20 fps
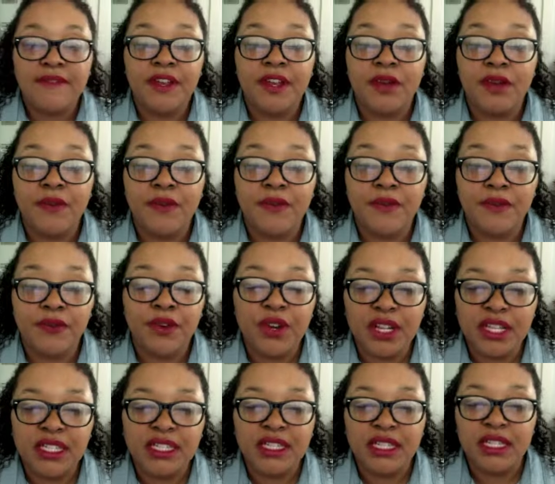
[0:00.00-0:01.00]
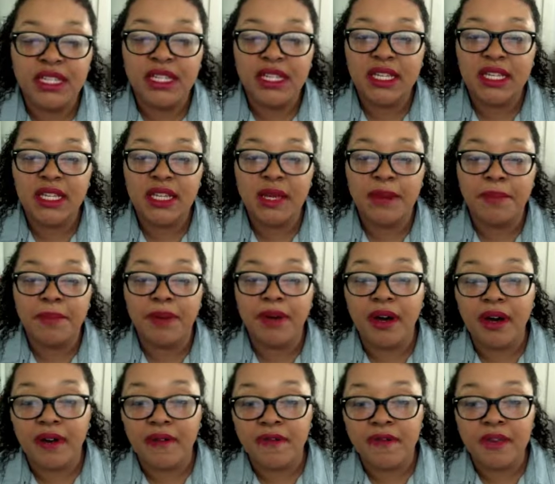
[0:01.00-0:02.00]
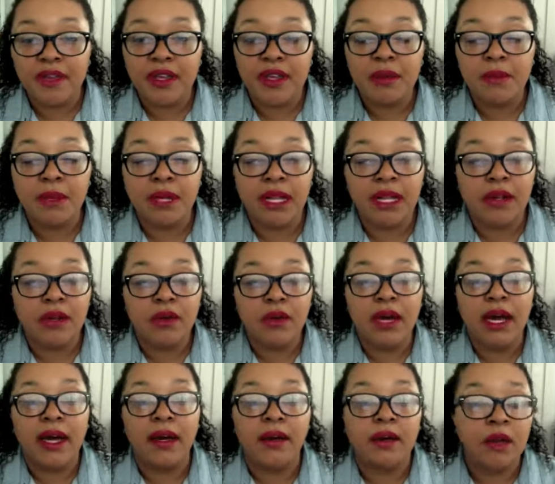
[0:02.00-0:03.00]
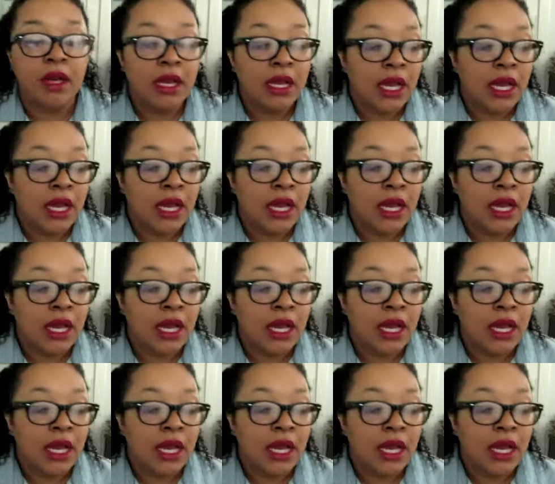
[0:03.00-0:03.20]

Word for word: very frizzy and puffy, but I don't, I,